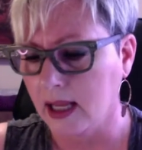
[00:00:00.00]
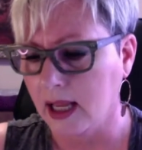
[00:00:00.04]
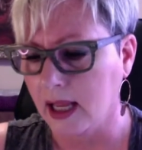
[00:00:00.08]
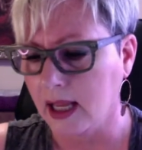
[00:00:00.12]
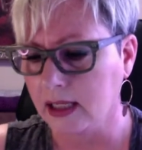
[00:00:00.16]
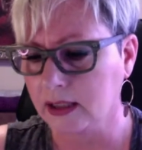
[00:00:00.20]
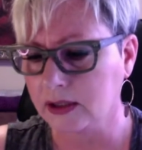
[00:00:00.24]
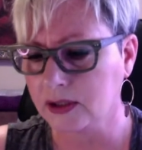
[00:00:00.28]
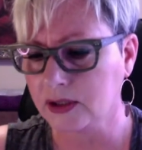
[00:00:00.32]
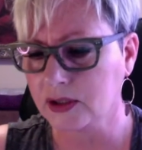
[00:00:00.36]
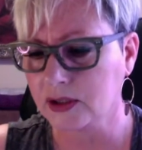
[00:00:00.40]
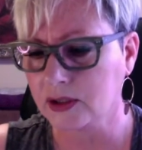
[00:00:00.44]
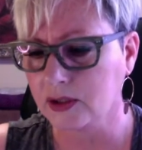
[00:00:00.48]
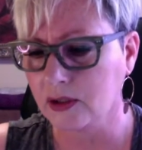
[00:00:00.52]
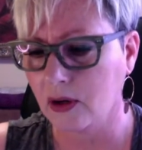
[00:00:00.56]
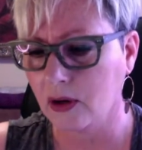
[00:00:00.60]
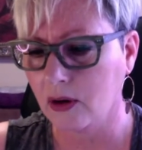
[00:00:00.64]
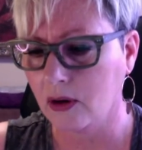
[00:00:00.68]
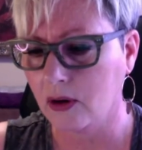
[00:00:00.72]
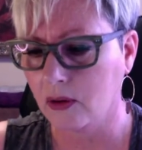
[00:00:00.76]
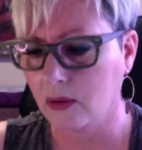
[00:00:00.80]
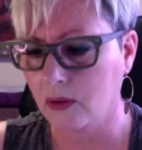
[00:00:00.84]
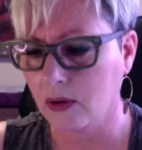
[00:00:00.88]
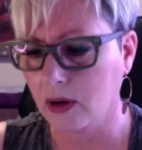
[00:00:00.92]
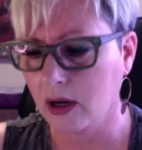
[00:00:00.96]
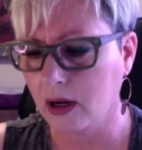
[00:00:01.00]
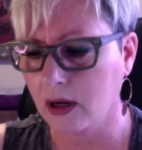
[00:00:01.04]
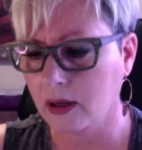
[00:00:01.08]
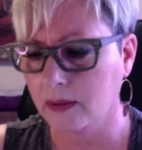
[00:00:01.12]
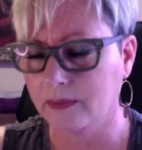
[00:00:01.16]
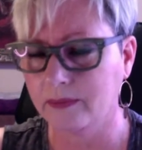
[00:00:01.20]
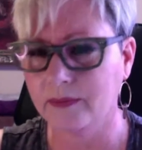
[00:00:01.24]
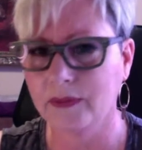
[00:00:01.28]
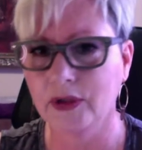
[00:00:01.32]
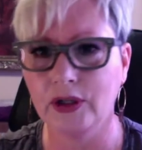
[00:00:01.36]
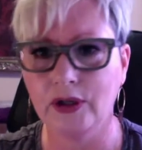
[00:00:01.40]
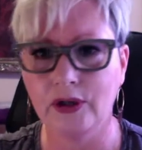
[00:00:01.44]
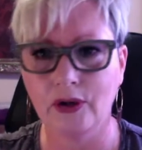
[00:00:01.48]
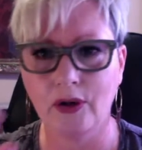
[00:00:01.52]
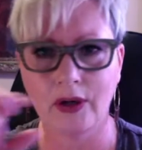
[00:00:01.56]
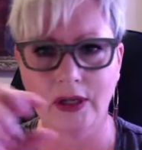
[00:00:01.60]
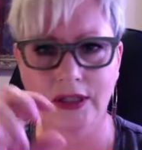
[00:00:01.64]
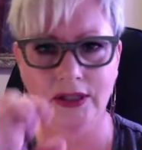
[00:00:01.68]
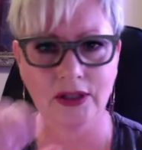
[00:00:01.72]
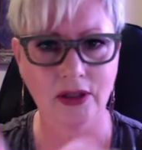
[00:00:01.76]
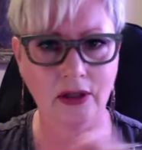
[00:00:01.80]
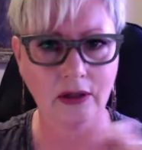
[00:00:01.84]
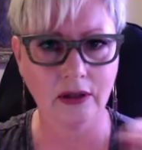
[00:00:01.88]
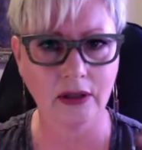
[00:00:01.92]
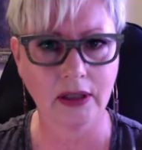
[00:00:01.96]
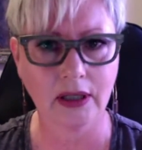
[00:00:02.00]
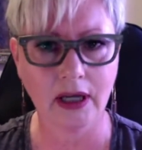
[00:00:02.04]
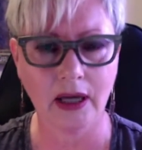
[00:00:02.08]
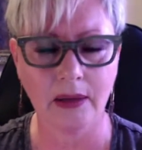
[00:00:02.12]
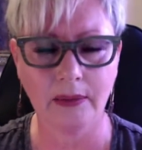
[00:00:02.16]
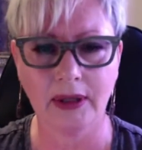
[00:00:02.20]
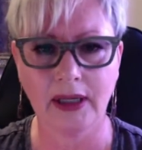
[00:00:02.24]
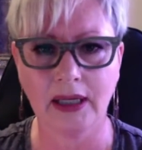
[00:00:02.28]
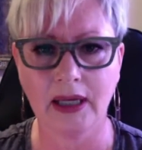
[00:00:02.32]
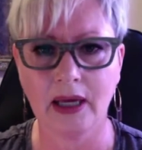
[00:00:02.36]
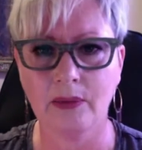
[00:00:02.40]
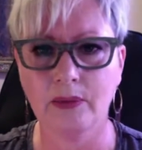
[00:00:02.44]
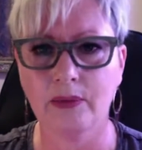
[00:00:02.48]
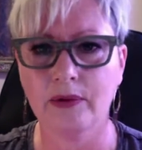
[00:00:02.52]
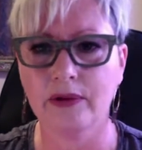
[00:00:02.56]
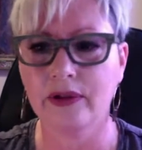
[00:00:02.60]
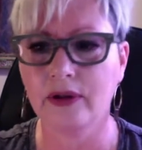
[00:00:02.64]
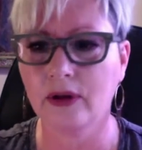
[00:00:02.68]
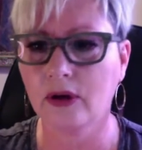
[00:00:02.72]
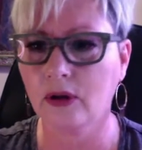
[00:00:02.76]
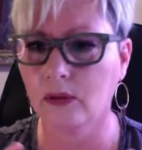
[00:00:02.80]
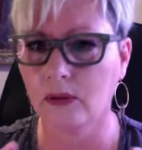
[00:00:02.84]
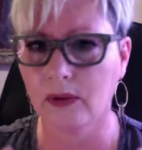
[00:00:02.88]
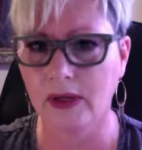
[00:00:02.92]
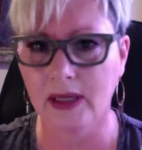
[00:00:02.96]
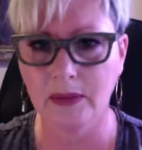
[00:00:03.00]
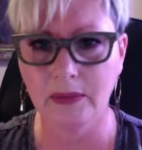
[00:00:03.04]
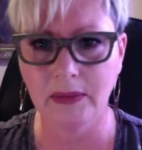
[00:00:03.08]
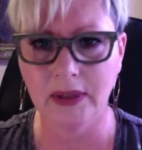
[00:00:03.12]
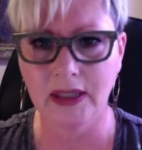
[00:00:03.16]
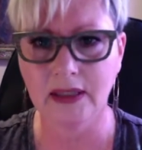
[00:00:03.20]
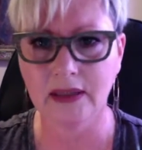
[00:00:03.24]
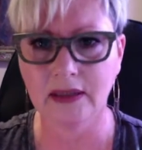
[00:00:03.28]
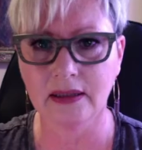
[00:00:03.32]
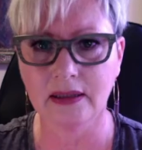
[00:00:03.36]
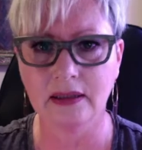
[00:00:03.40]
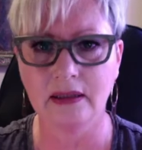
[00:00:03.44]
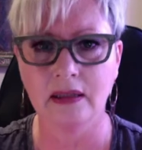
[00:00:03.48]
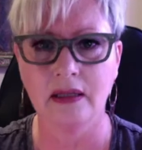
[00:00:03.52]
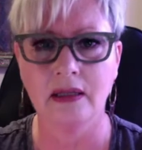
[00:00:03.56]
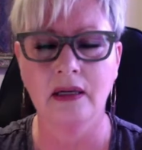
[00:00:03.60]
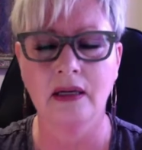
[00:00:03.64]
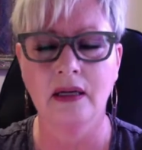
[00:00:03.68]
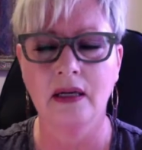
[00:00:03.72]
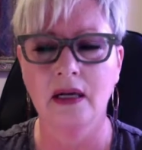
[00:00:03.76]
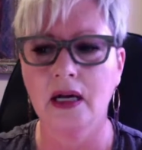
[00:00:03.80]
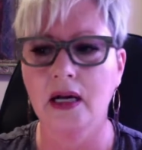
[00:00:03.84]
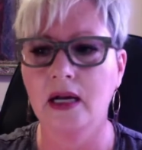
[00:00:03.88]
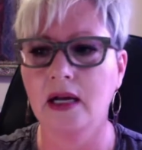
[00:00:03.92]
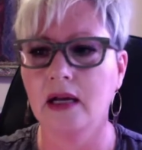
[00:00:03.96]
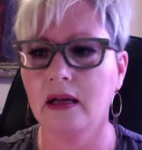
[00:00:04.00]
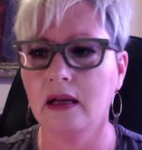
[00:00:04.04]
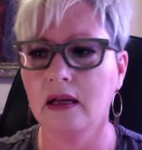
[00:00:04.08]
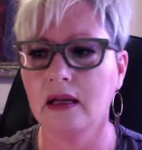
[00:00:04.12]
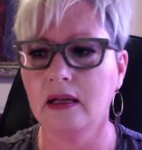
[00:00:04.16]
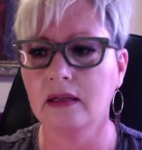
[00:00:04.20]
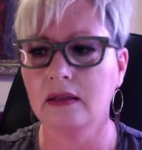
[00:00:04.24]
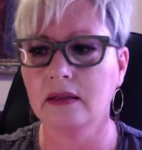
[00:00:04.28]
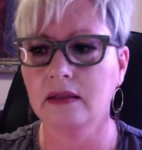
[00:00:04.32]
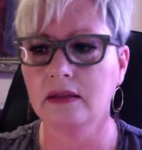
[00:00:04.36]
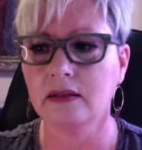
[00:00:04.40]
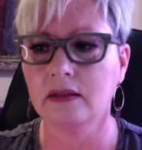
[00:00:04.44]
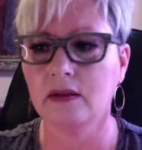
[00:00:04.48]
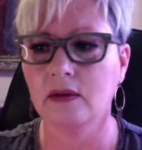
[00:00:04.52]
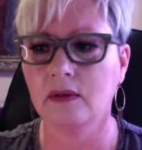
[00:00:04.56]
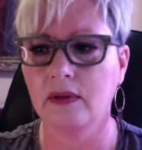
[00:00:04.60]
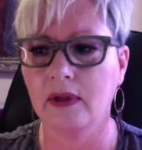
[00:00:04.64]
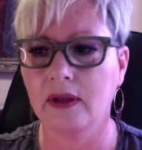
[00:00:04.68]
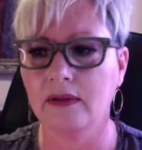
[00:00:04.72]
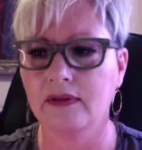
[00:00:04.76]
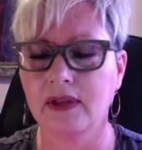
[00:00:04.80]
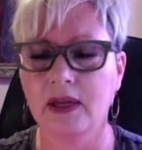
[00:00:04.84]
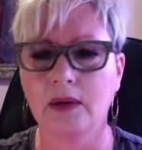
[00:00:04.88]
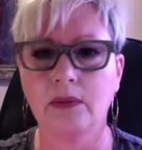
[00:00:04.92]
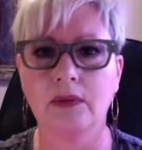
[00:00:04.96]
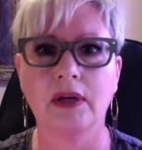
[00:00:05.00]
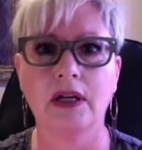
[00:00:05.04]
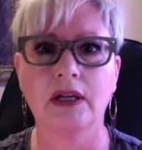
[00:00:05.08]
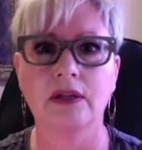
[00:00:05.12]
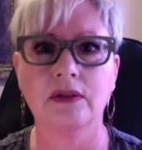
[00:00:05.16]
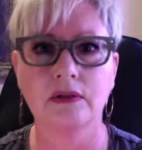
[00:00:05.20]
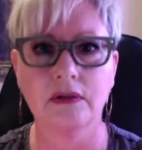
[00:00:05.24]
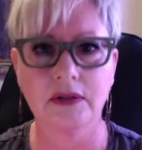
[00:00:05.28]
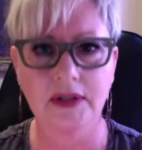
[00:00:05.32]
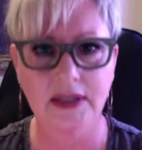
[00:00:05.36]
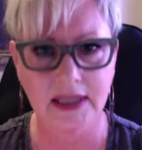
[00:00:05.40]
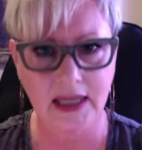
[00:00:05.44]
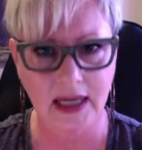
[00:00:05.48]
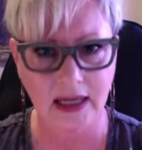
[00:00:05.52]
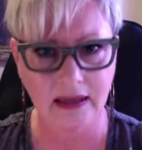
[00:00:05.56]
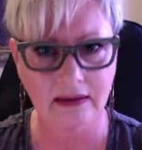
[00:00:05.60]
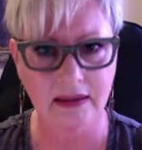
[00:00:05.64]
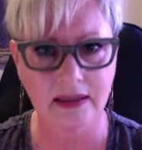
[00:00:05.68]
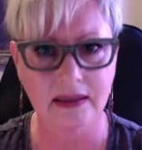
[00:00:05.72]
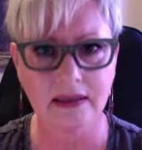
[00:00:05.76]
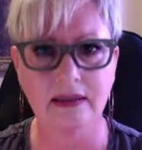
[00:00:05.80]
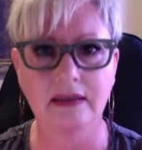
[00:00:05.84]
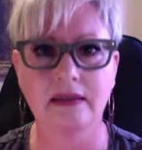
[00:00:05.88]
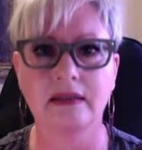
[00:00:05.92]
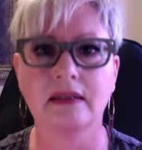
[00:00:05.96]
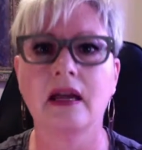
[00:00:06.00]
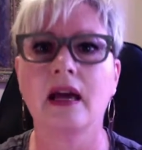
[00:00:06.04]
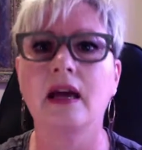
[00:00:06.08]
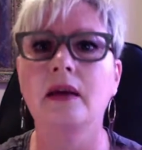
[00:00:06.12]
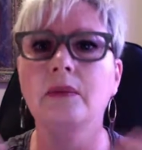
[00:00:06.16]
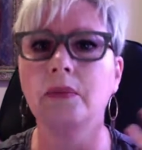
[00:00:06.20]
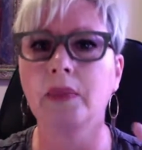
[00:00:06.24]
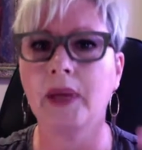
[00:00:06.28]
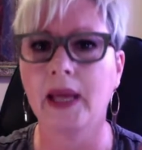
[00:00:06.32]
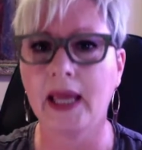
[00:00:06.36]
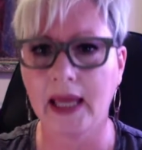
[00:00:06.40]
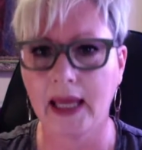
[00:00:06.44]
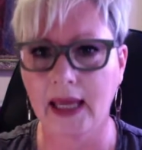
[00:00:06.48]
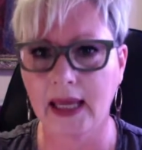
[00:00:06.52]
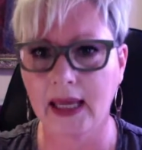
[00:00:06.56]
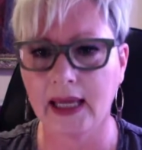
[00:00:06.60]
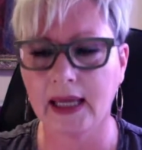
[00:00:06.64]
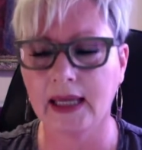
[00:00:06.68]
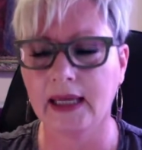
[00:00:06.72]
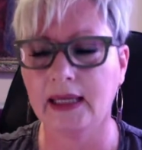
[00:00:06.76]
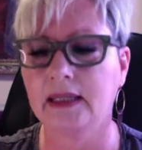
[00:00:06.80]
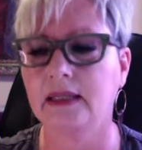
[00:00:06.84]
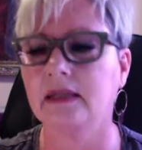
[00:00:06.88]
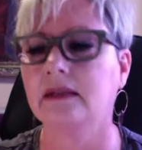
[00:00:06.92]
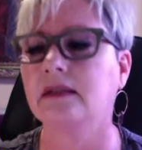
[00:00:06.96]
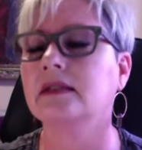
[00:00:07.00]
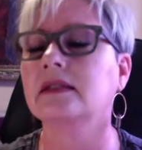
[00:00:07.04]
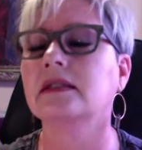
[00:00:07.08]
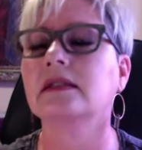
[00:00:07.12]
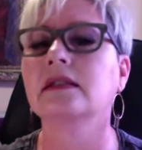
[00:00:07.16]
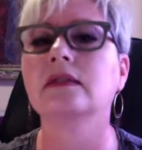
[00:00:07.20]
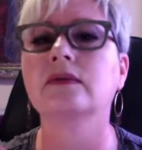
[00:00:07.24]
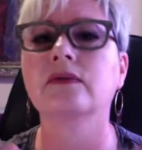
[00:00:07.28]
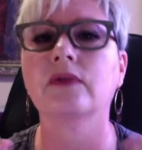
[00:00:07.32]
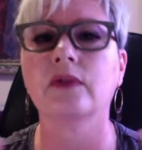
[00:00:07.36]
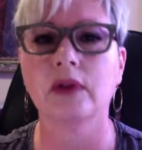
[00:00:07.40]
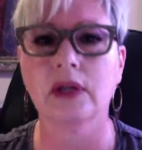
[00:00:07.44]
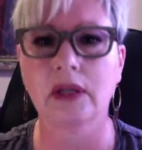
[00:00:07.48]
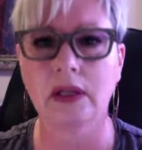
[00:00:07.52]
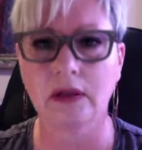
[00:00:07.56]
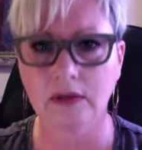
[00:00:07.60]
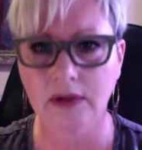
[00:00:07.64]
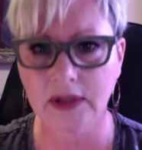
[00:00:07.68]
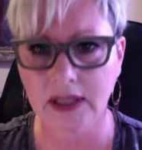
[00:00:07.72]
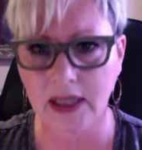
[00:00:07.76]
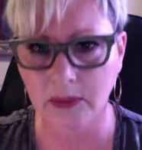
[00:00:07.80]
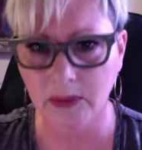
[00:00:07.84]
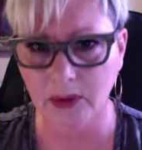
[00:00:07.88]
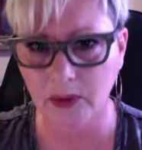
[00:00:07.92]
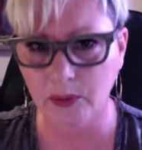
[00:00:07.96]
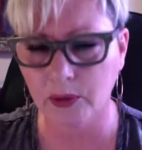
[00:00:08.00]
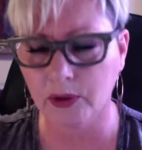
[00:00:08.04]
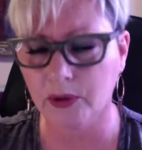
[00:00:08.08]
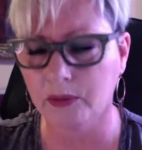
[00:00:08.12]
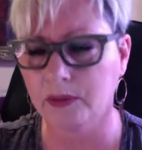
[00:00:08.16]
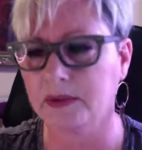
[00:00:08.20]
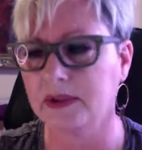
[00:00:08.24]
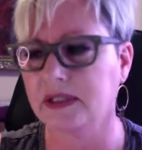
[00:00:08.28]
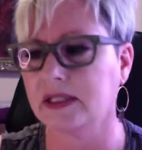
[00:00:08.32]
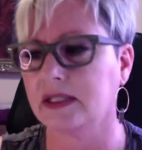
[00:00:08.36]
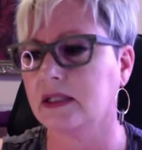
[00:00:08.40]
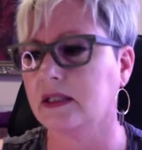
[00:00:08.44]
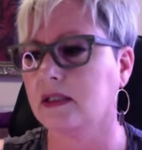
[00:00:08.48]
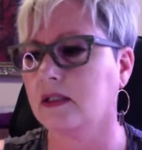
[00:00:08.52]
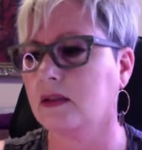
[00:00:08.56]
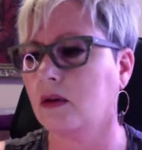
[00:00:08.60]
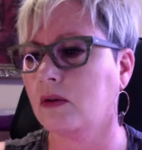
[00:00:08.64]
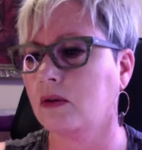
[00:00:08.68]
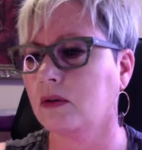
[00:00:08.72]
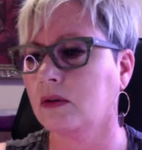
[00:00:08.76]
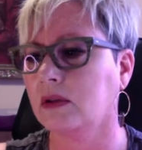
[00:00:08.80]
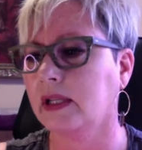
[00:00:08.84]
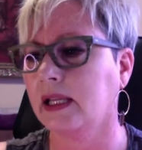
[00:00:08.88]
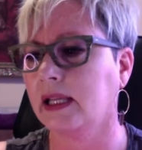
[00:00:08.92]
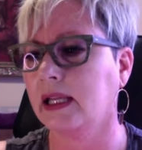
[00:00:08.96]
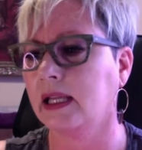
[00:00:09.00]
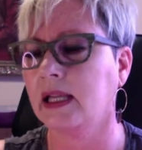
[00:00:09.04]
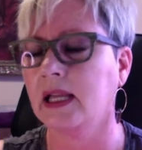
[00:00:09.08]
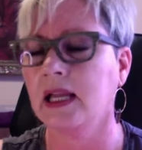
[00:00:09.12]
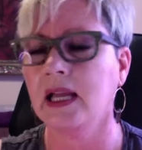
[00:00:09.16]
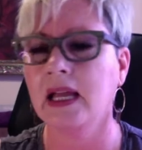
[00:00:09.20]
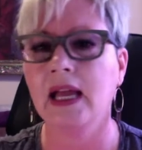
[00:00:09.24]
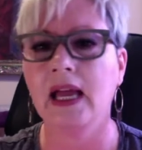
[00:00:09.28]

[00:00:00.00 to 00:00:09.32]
And so, I started coming up with agreements so that they would understand this is not paid, and this is for entertainment purposes only,